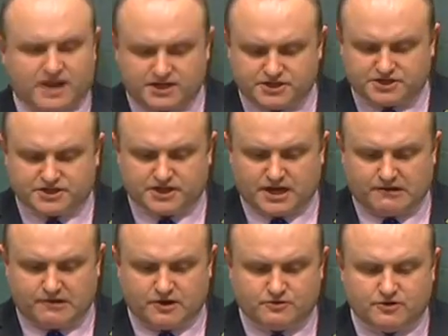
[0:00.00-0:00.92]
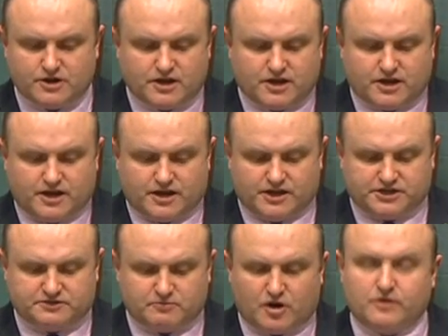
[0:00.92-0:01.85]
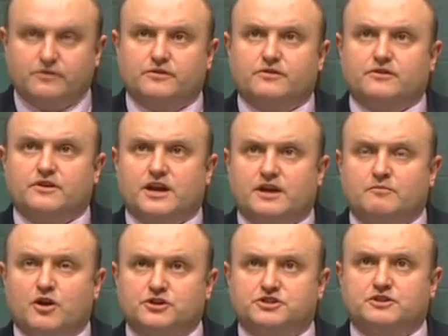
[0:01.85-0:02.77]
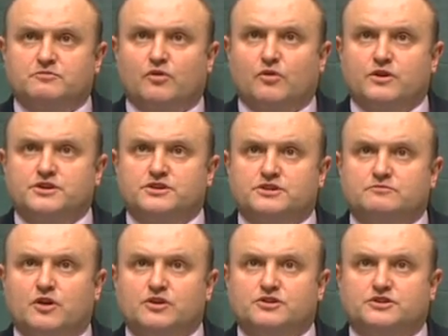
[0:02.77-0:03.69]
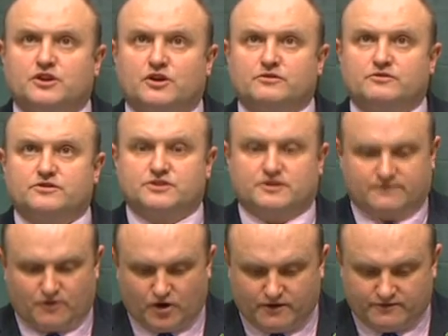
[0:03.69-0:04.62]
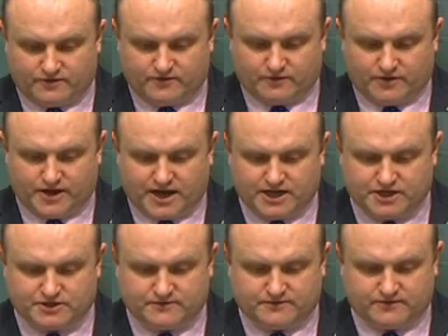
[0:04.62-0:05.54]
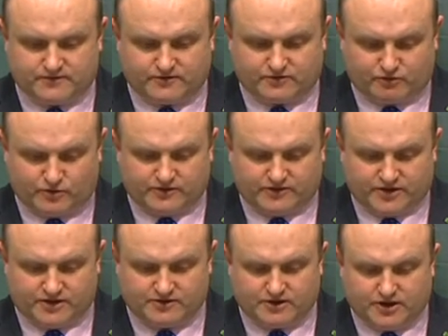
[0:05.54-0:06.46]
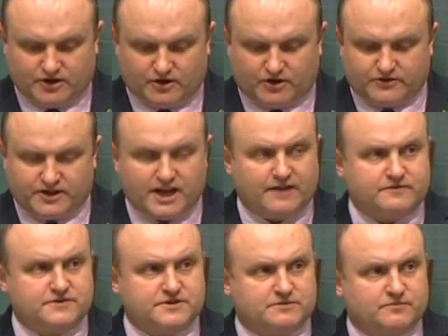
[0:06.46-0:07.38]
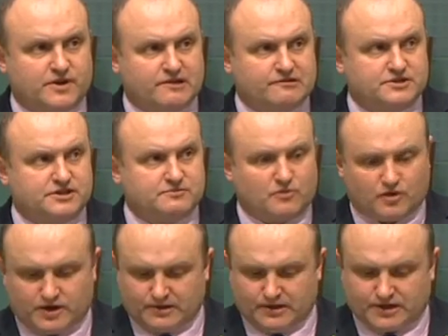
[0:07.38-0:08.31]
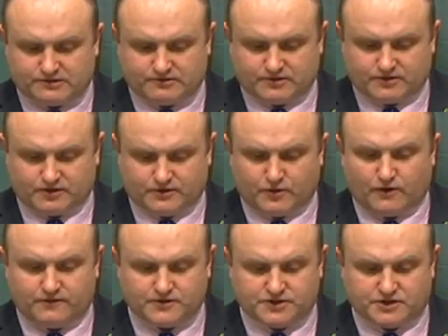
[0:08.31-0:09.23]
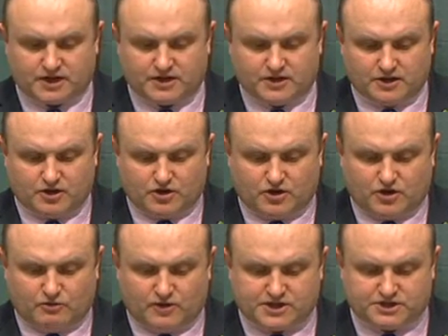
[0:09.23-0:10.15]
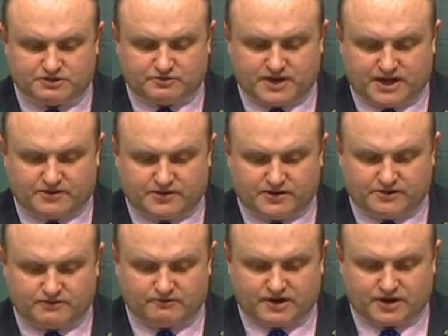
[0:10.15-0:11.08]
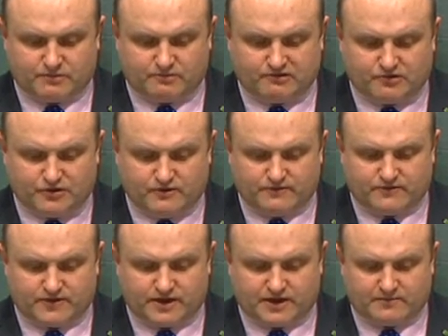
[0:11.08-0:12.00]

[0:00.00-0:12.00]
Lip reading: case scenario is most are boys and most don't survive until the age of 20. And I did have some parents in my electorate in Officer who, once we had the drug approved,